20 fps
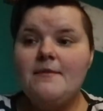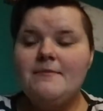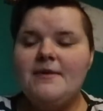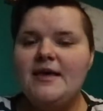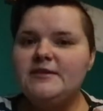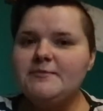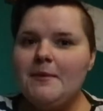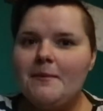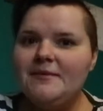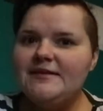
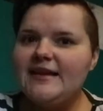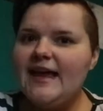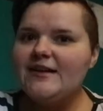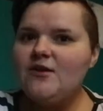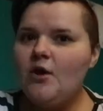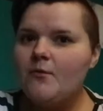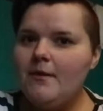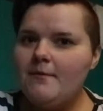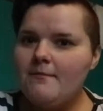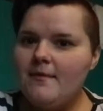His mum and dad
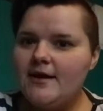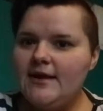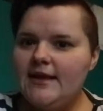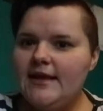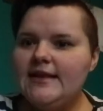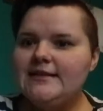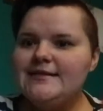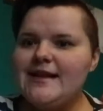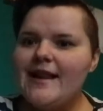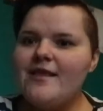got me
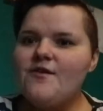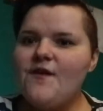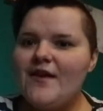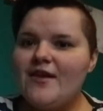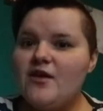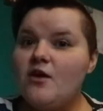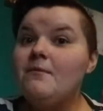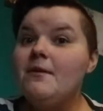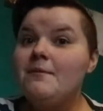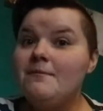money. His nan and
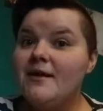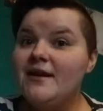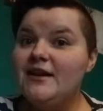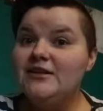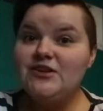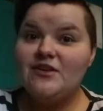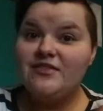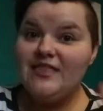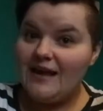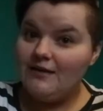gran got me money,
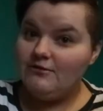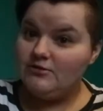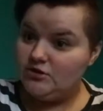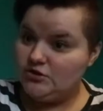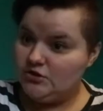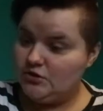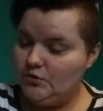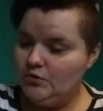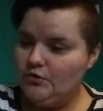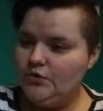so that
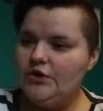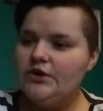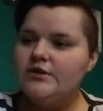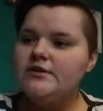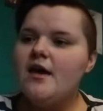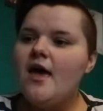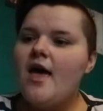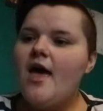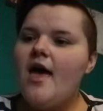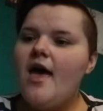was all
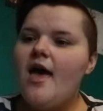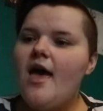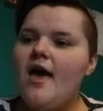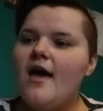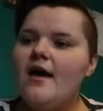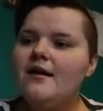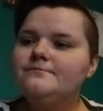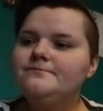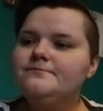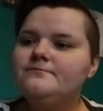good.
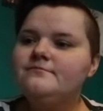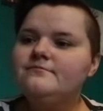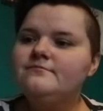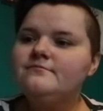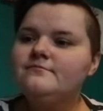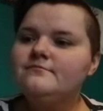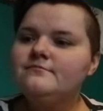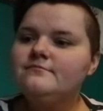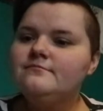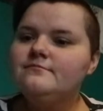
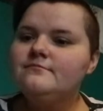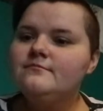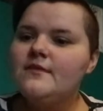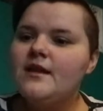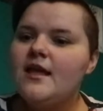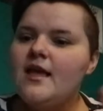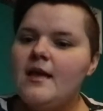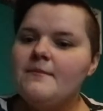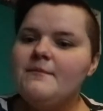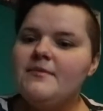
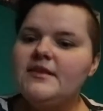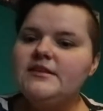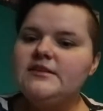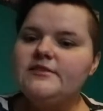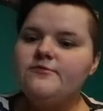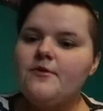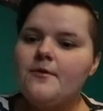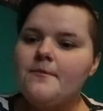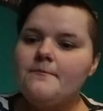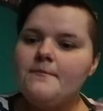This is
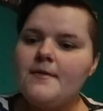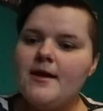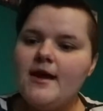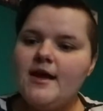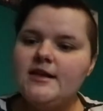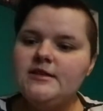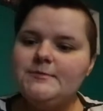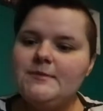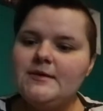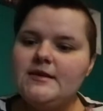from my
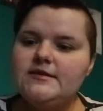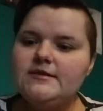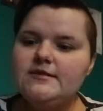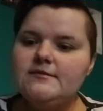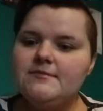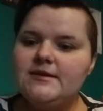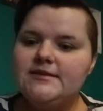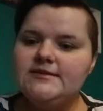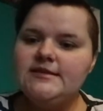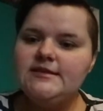husband,
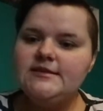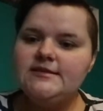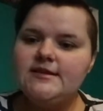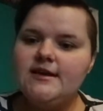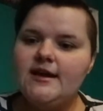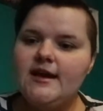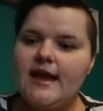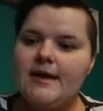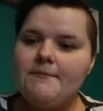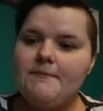my
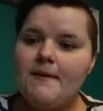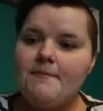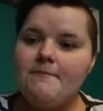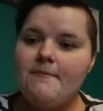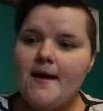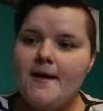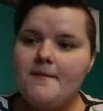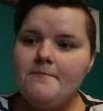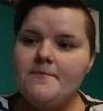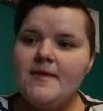sister, and my
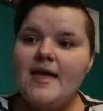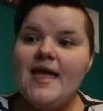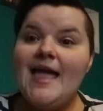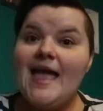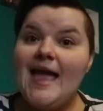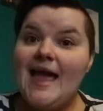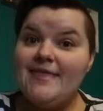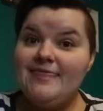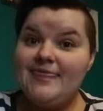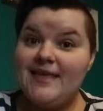mum,
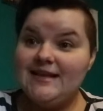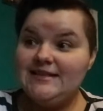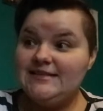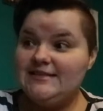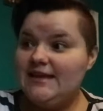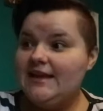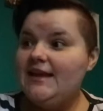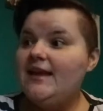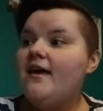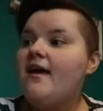and
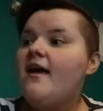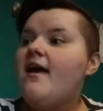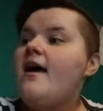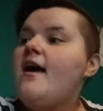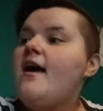that's it.